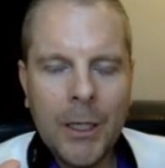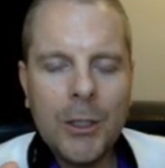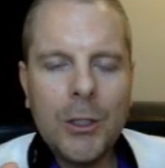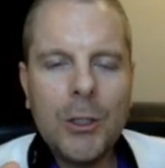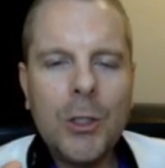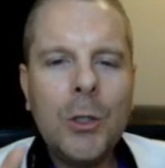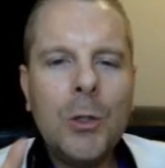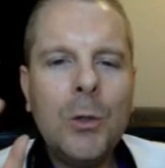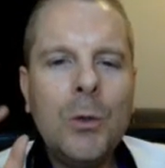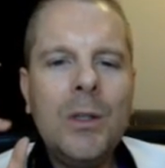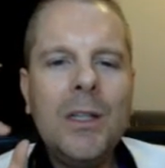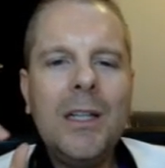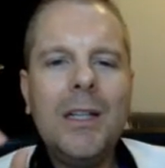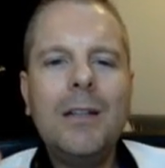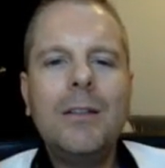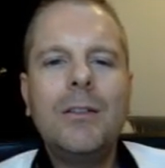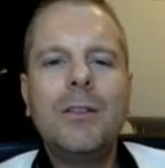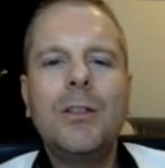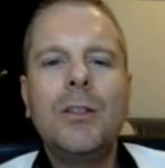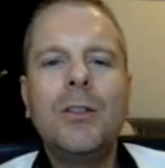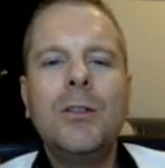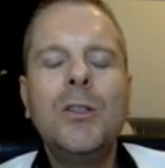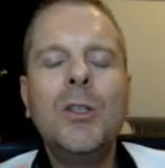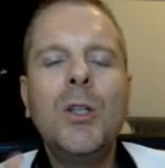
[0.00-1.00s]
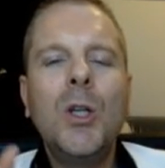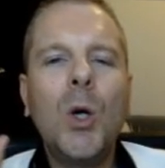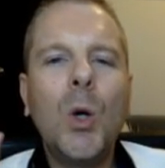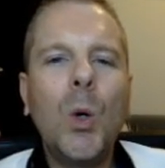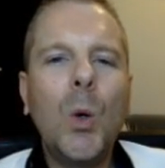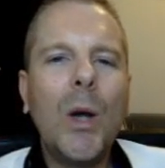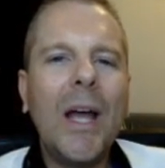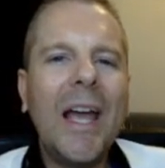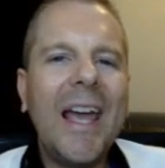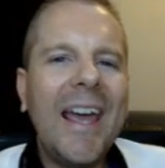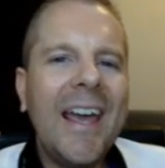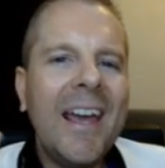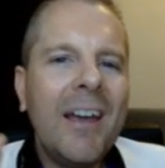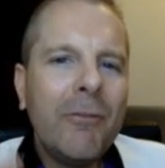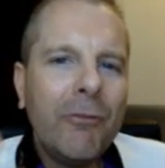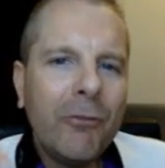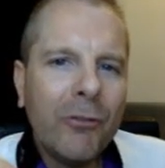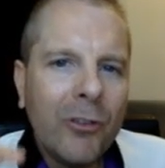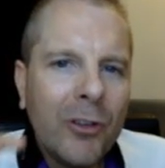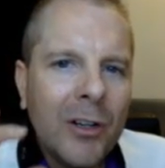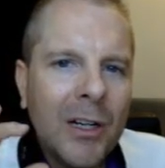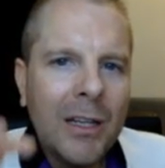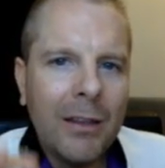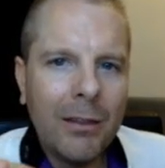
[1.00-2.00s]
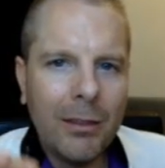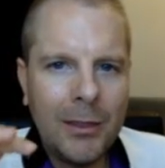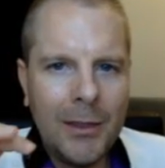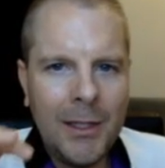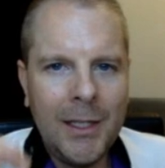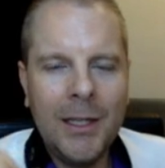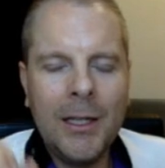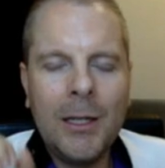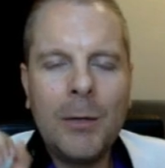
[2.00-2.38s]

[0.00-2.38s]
you need to know everything